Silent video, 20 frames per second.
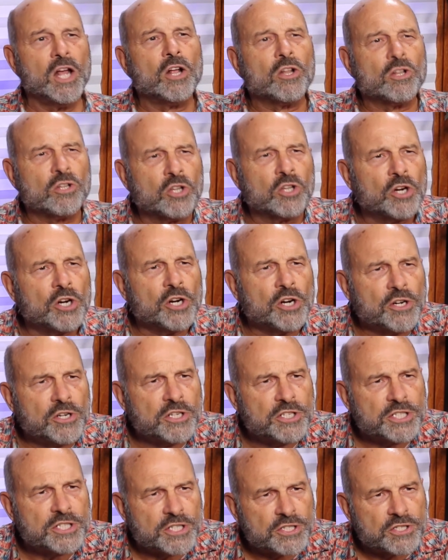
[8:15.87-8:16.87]

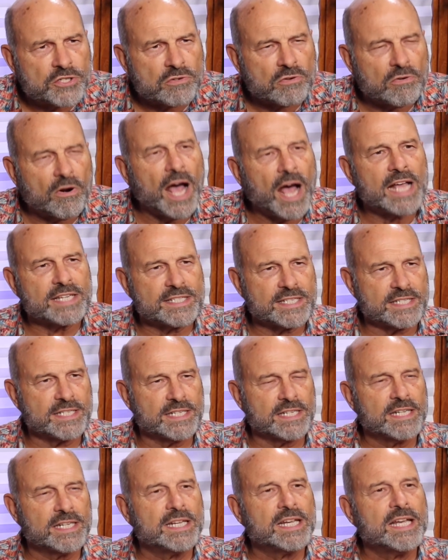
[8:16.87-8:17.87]
Learn to
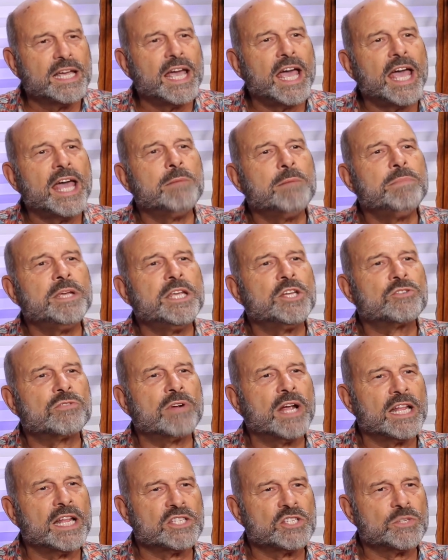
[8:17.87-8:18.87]
trust and be
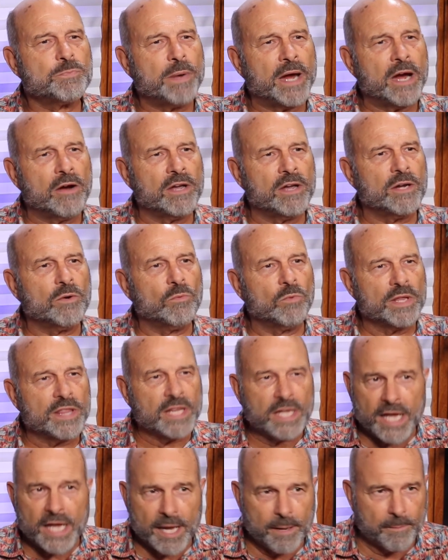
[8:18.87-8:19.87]
transparent with
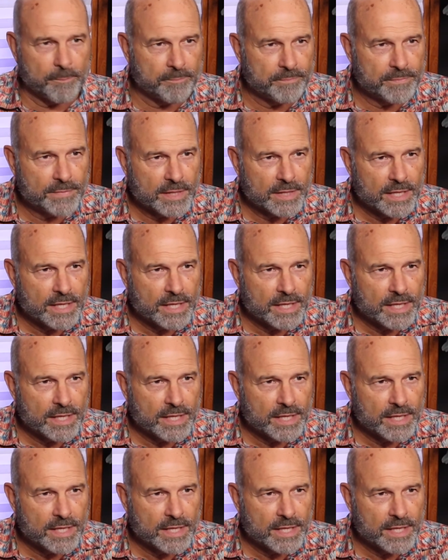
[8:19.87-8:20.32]
Him,